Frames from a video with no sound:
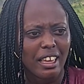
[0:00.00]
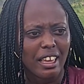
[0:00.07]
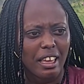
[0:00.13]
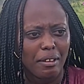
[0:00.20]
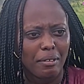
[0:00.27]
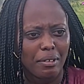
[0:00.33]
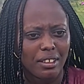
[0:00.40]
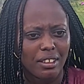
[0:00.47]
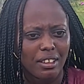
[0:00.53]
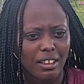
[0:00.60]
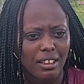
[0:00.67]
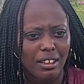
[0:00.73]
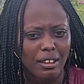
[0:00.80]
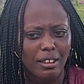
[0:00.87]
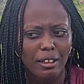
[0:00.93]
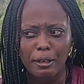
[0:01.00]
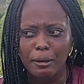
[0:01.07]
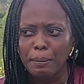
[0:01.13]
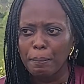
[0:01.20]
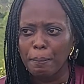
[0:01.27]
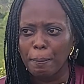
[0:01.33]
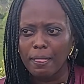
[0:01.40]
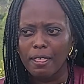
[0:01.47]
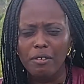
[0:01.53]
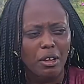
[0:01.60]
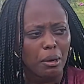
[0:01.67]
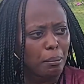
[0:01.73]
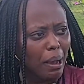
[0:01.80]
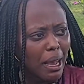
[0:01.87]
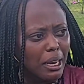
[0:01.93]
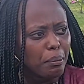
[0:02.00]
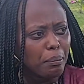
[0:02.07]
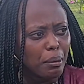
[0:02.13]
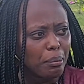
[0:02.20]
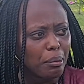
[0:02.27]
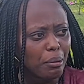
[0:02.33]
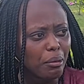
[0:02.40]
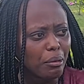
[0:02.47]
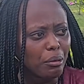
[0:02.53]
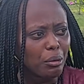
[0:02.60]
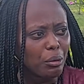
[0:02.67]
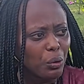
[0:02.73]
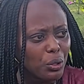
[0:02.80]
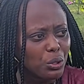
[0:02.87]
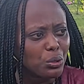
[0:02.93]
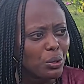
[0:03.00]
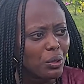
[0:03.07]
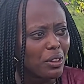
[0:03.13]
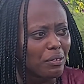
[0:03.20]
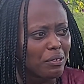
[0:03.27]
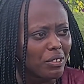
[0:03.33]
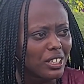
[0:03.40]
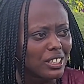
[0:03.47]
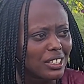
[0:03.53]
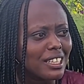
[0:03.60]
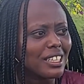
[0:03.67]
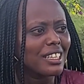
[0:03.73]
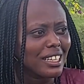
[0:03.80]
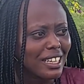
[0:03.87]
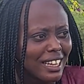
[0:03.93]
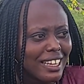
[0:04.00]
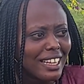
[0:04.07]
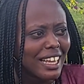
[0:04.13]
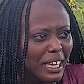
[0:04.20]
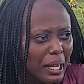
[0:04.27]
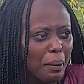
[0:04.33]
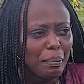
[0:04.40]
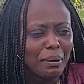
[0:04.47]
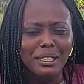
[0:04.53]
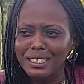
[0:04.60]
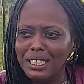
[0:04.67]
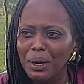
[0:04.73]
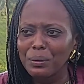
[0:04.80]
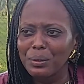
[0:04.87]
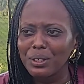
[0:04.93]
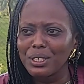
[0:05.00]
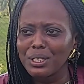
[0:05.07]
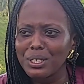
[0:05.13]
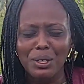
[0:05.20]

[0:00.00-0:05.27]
even mad people don't go to the village. They keep in town. So